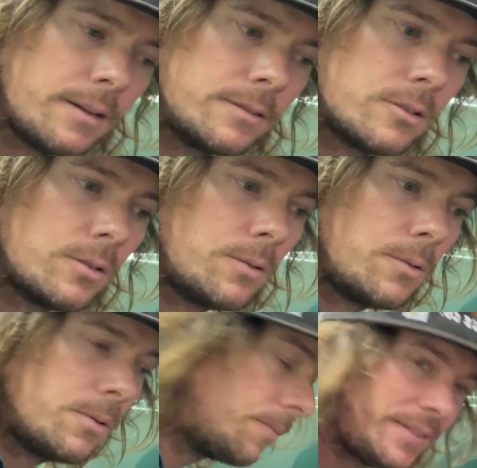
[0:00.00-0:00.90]

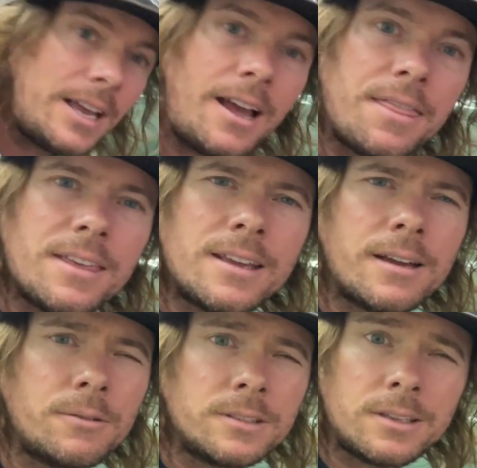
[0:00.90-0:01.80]
so I think I
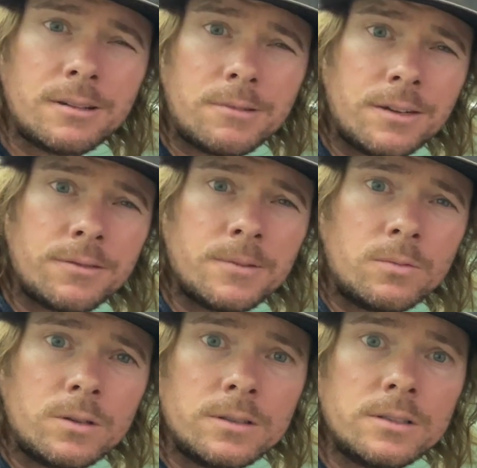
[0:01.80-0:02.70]
would stay away from the
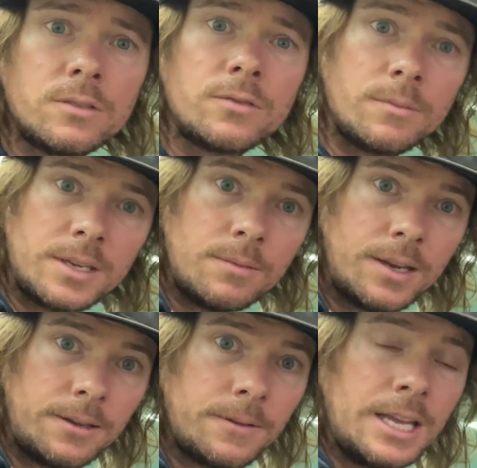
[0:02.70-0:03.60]
ones from
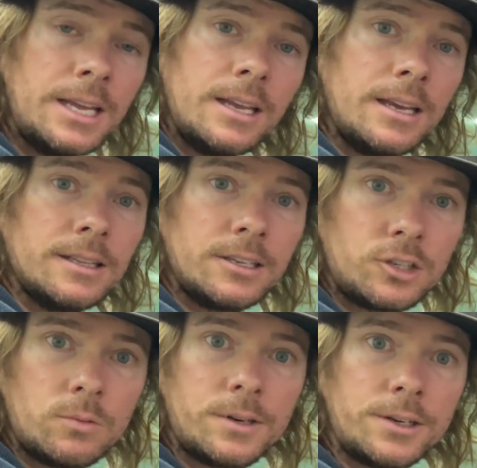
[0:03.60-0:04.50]
eBay unless
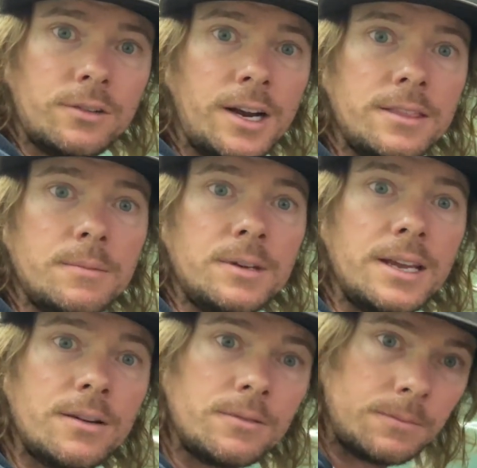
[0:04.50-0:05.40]
you want to grind them
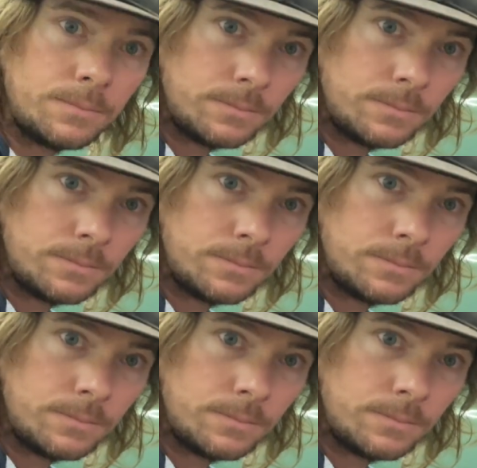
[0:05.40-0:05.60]
down.